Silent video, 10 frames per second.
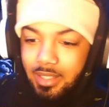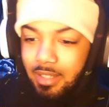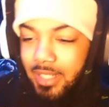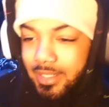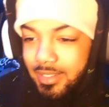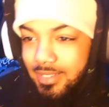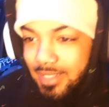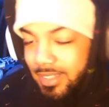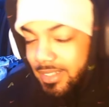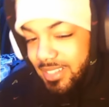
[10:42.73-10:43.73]
I like
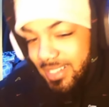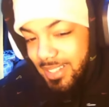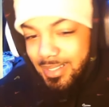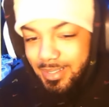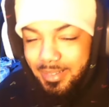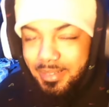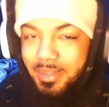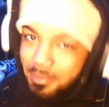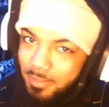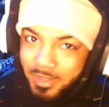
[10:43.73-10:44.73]
it.
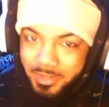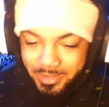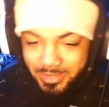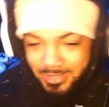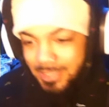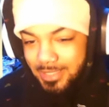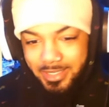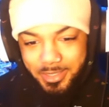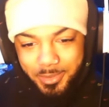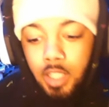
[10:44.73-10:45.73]
Bar, y'all, let's get to the
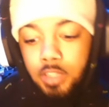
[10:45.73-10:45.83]
next one.